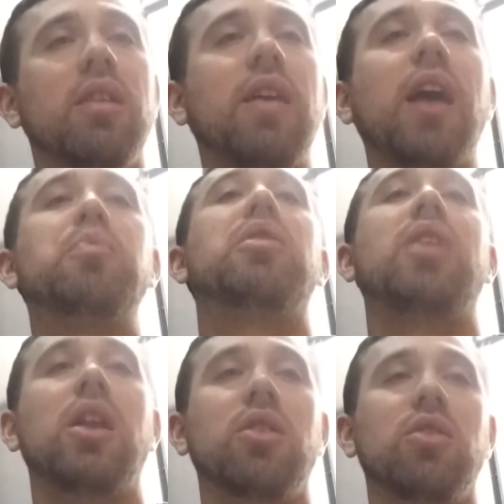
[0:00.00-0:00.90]
It's
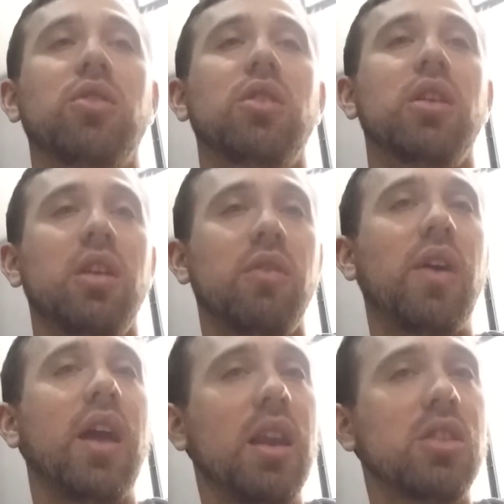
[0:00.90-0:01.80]
hypothetical. If
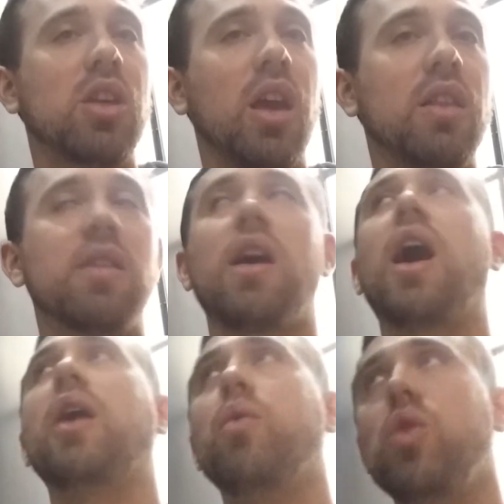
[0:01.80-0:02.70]
I had a chance,
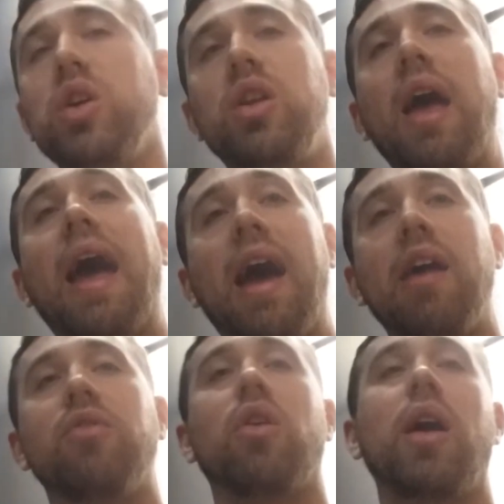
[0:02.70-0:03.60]
I would
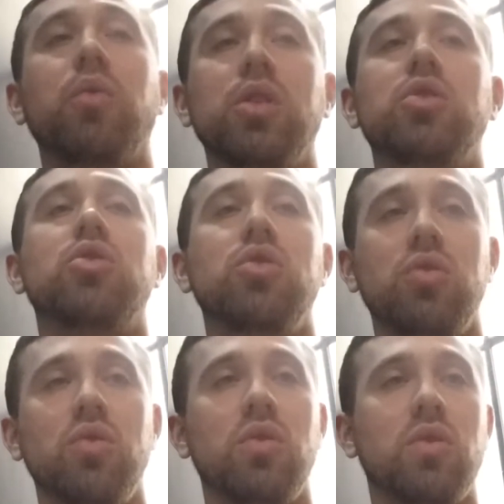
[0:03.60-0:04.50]
have or I would
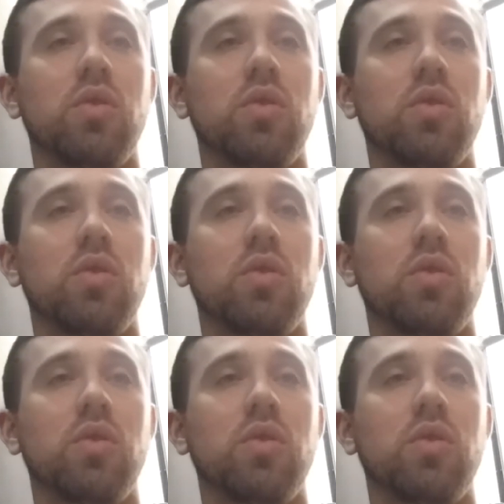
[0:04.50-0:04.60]
choose.